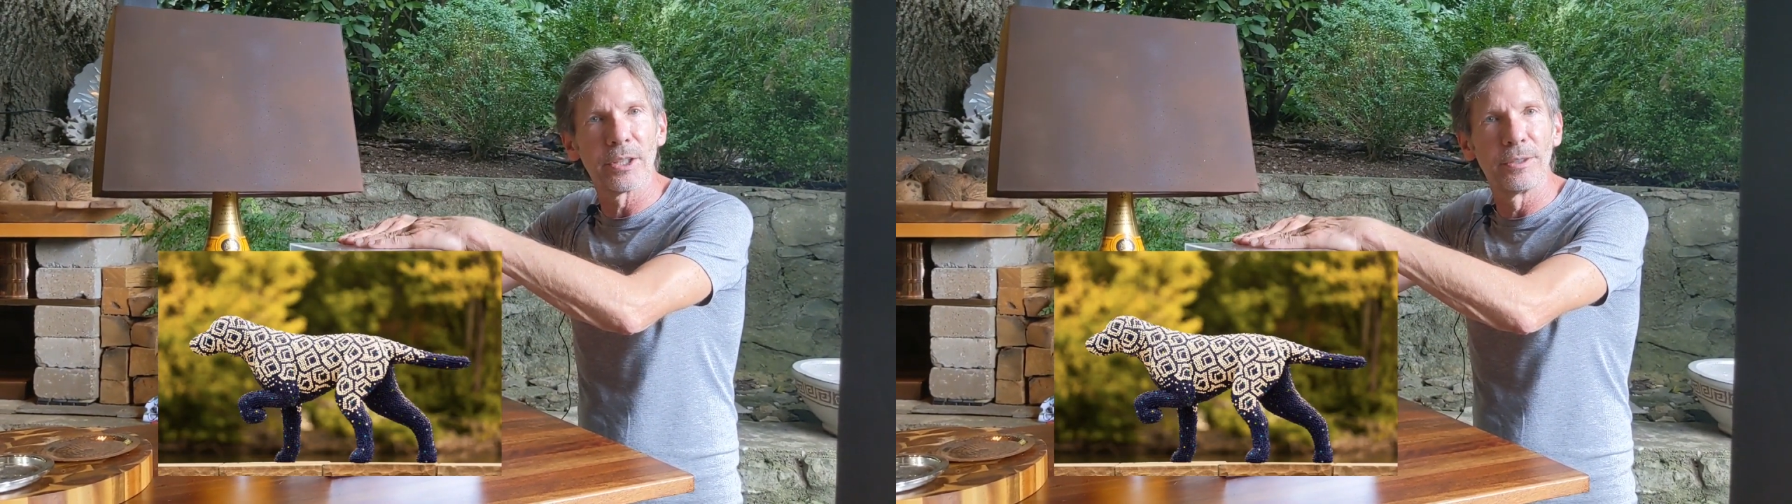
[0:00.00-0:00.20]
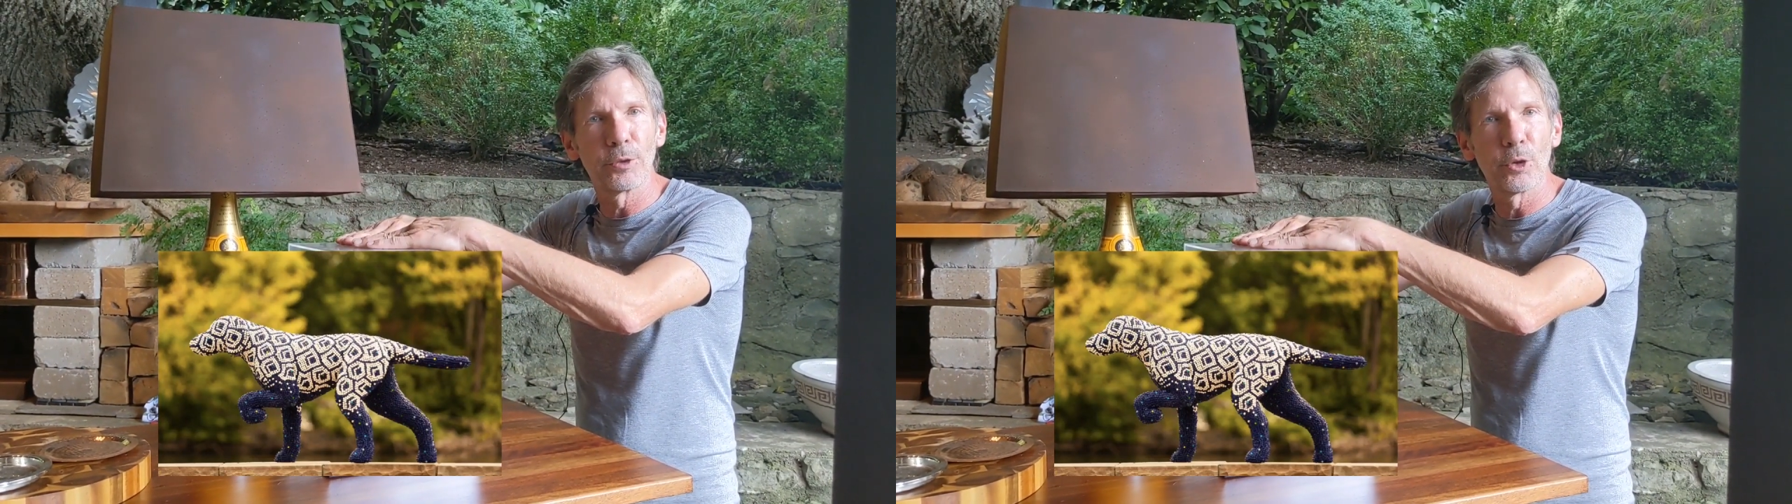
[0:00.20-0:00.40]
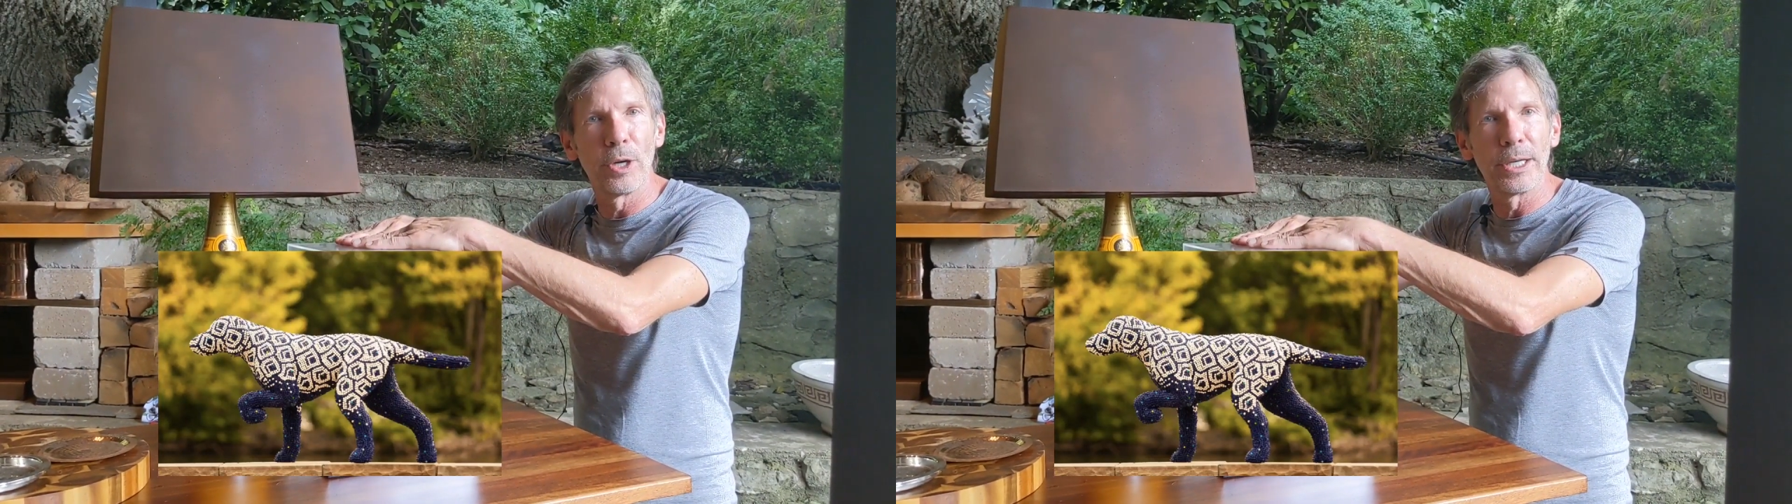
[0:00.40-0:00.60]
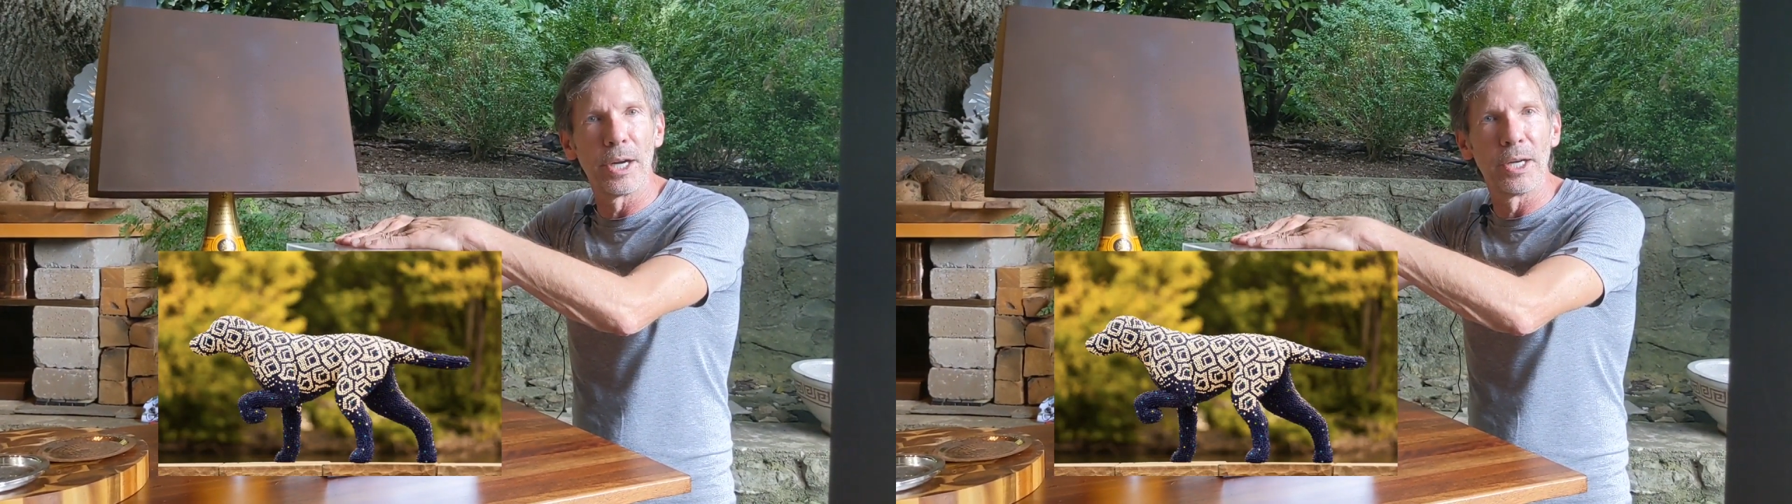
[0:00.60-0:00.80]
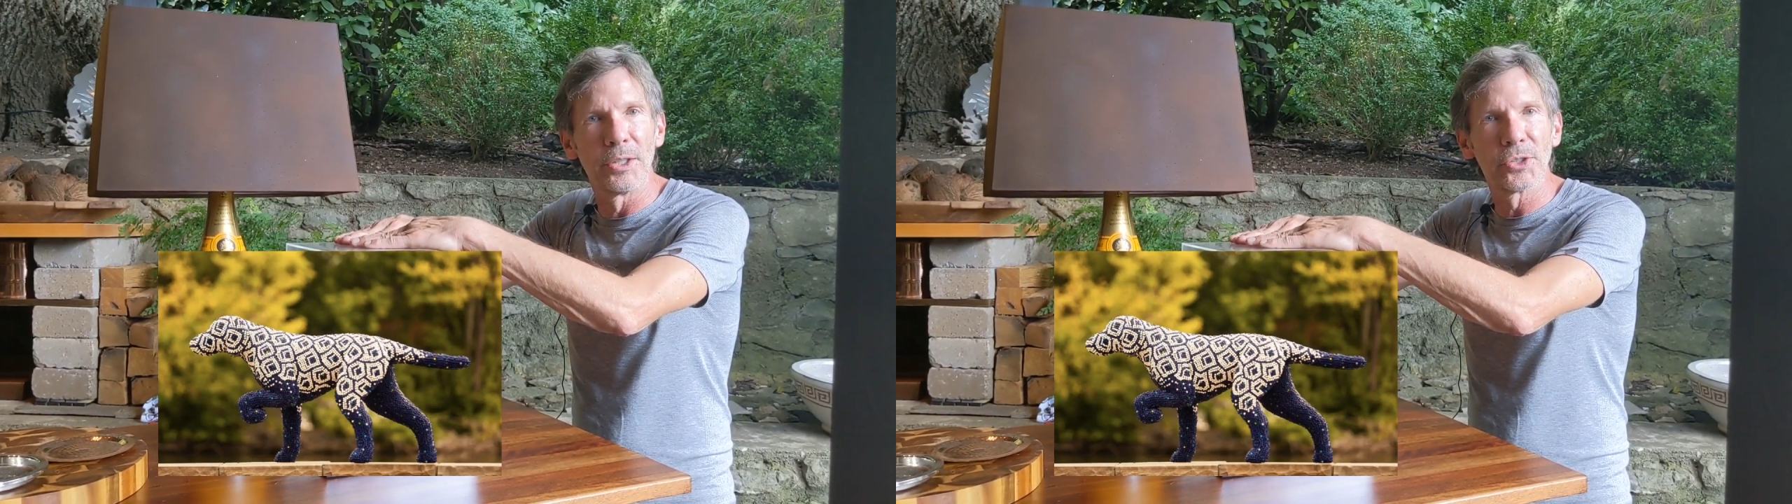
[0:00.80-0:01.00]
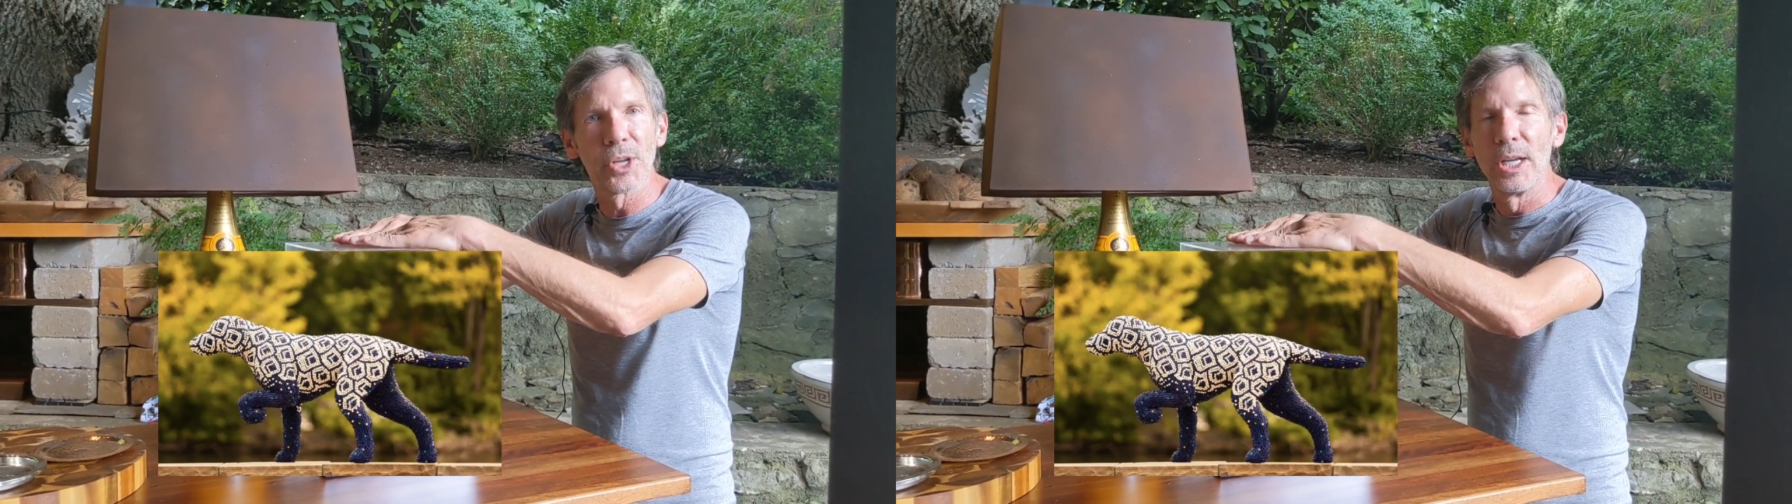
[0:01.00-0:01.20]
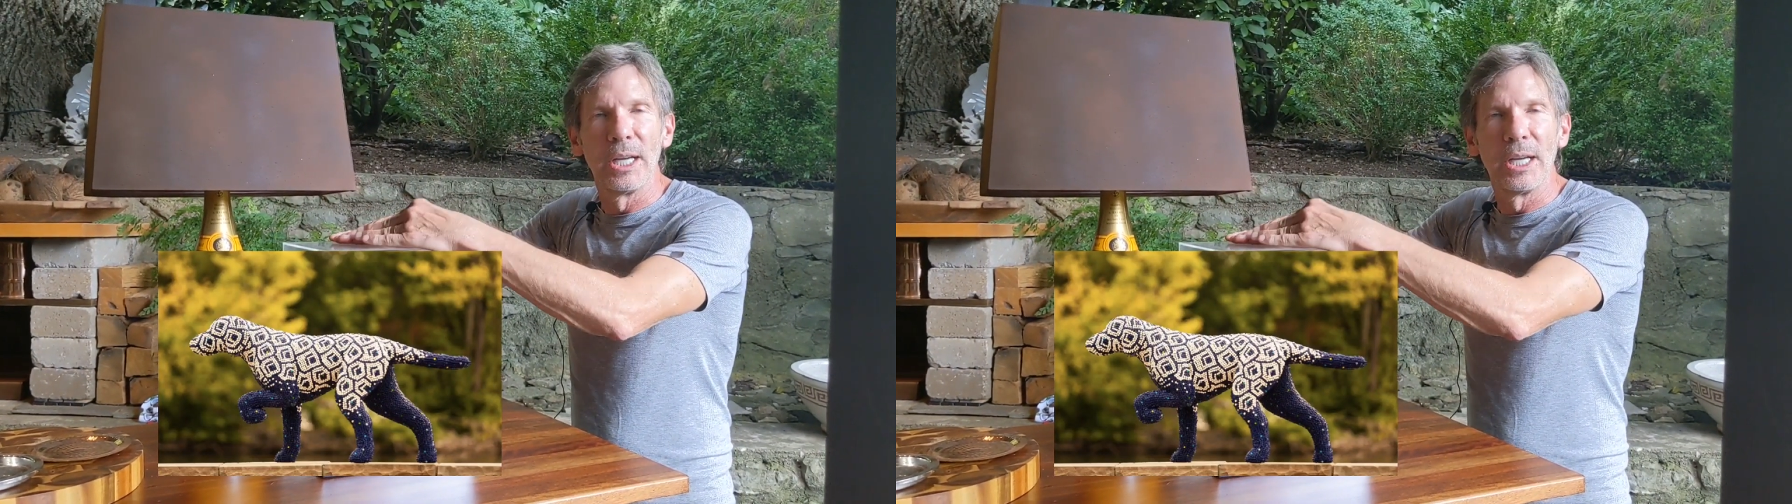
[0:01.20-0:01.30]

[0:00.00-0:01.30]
of crayons.